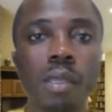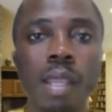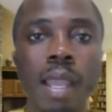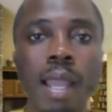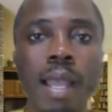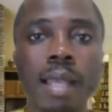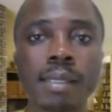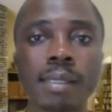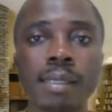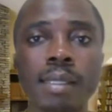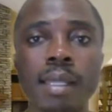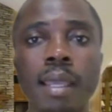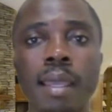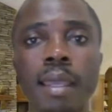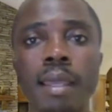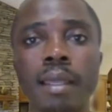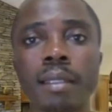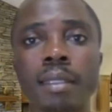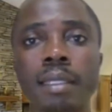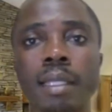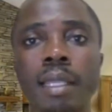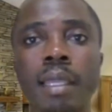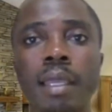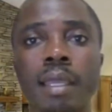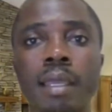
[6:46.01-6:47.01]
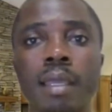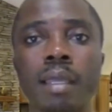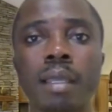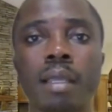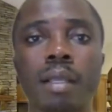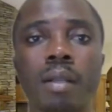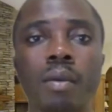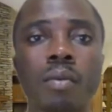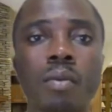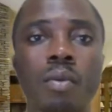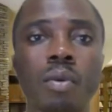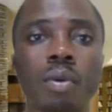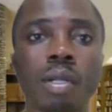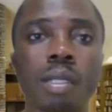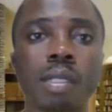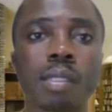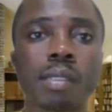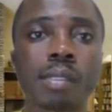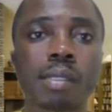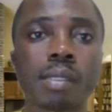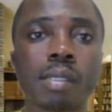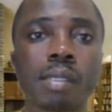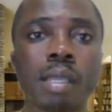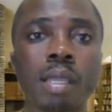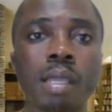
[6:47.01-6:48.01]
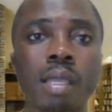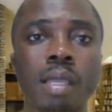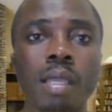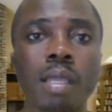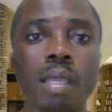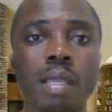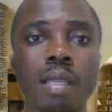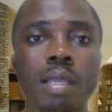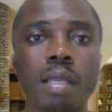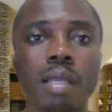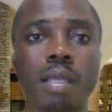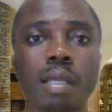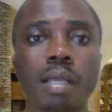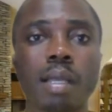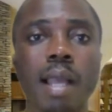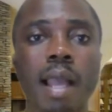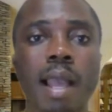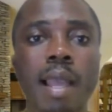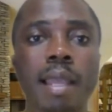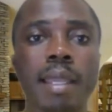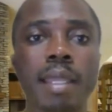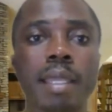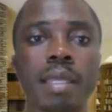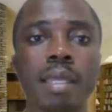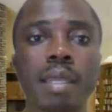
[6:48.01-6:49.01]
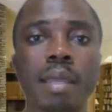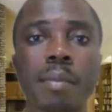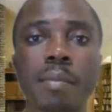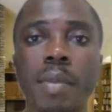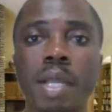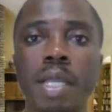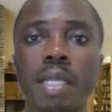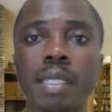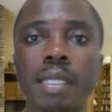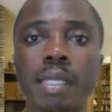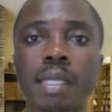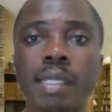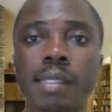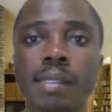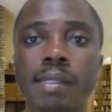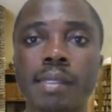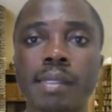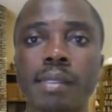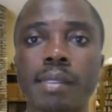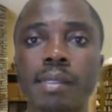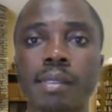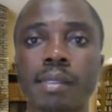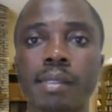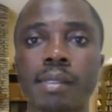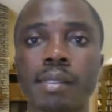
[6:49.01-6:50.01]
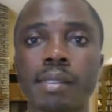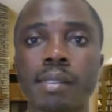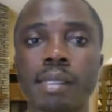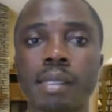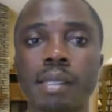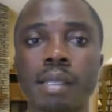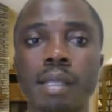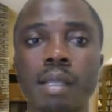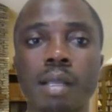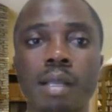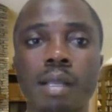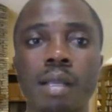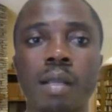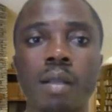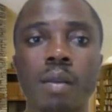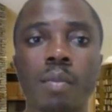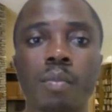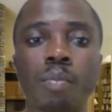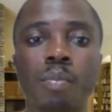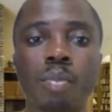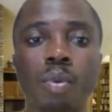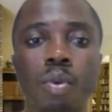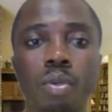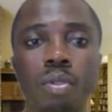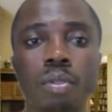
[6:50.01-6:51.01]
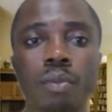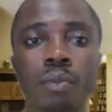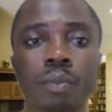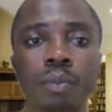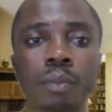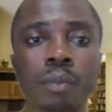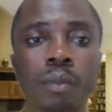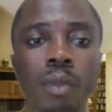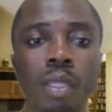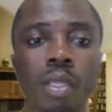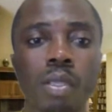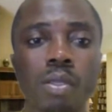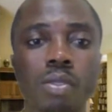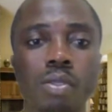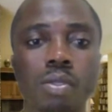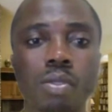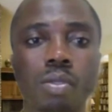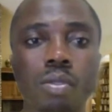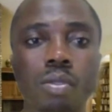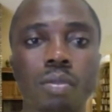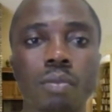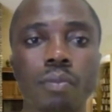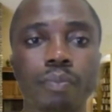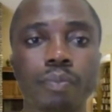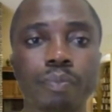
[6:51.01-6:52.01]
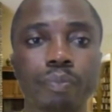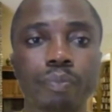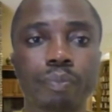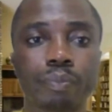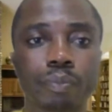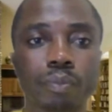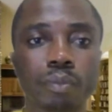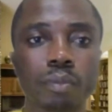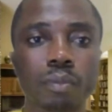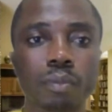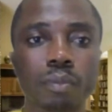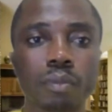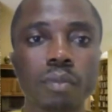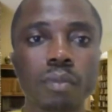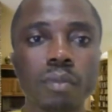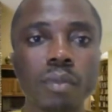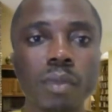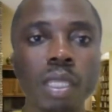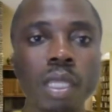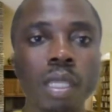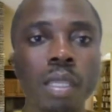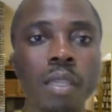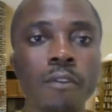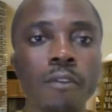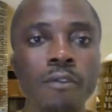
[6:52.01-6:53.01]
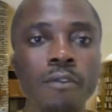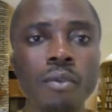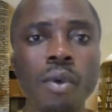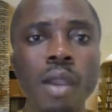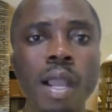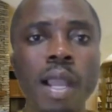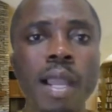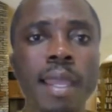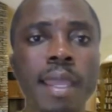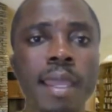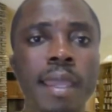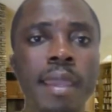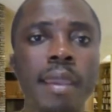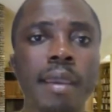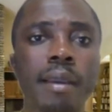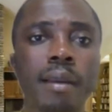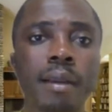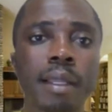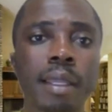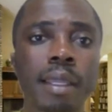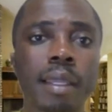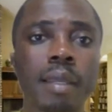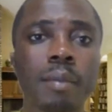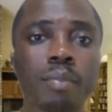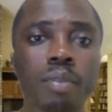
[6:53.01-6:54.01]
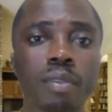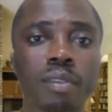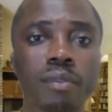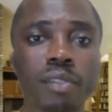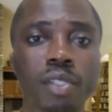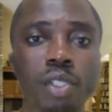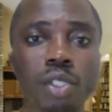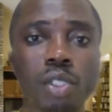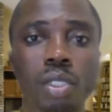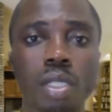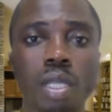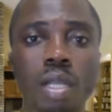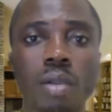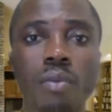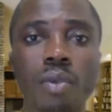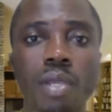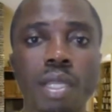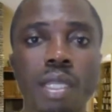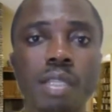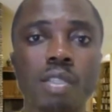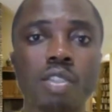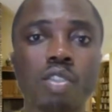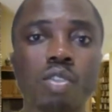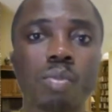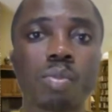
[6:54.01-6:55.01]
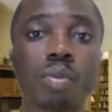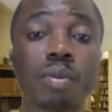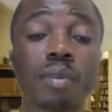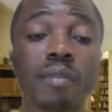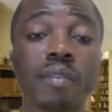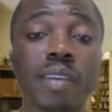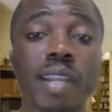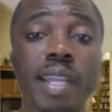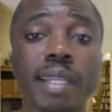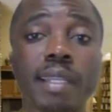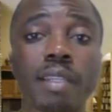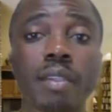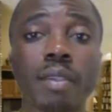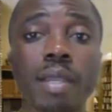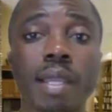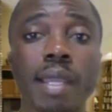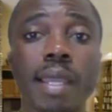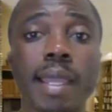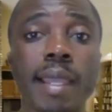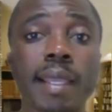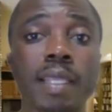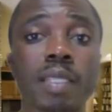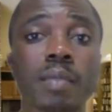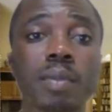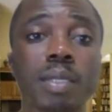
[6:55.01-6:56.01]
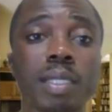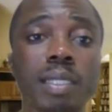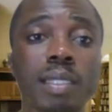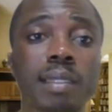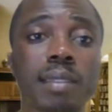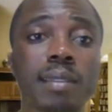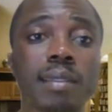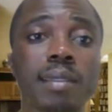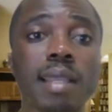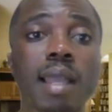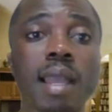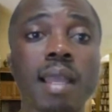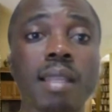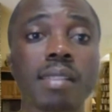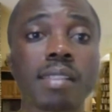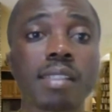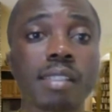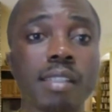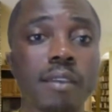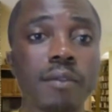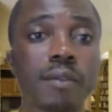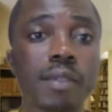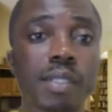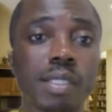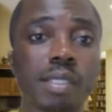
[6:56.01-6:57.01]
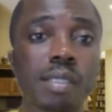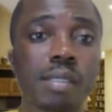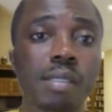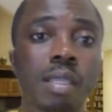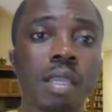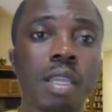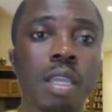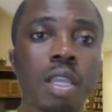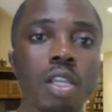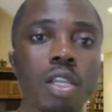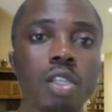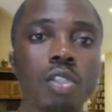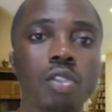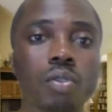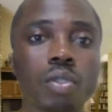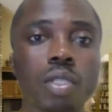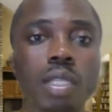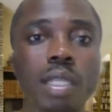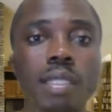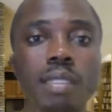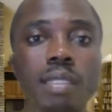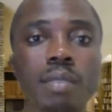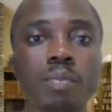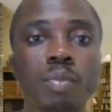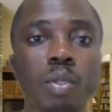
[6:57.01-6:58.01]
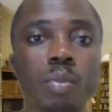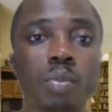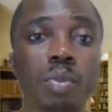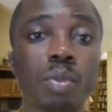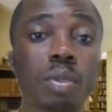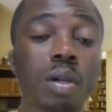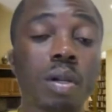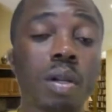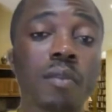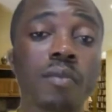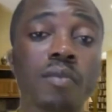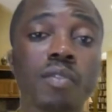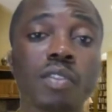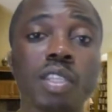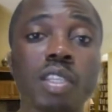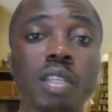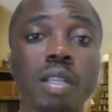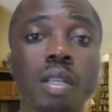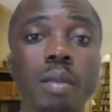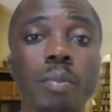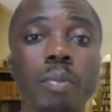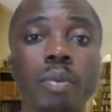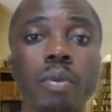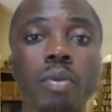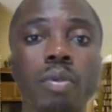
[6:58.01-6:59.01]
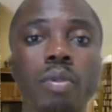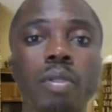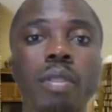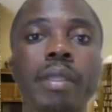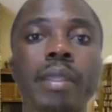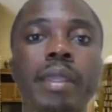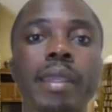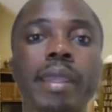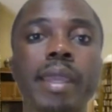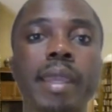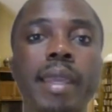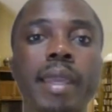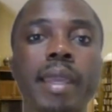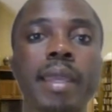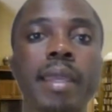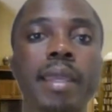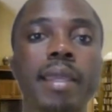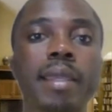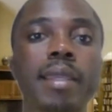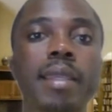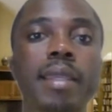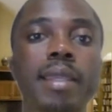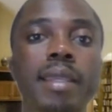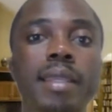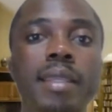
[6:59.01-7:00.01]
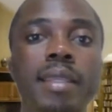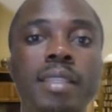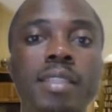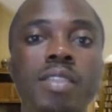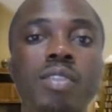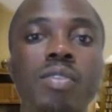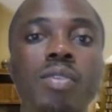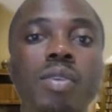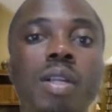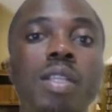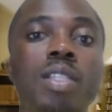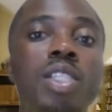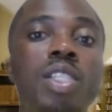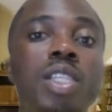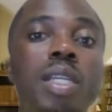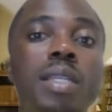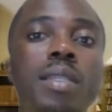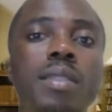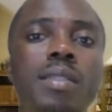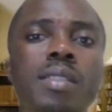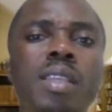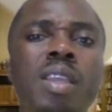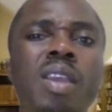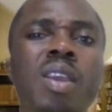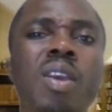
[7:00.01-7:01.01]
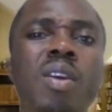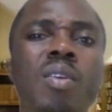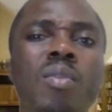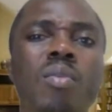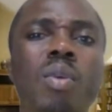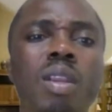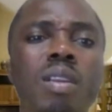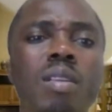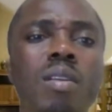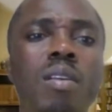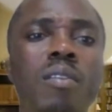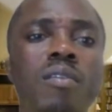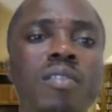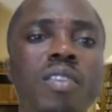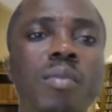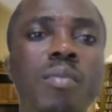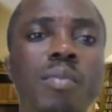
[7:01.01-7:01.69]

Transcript: as the healthcare workers are in demand in Singapore. So if you are a healthcare professional willing to provide your expertise and services to the people of Singapore, here is your chance. One of the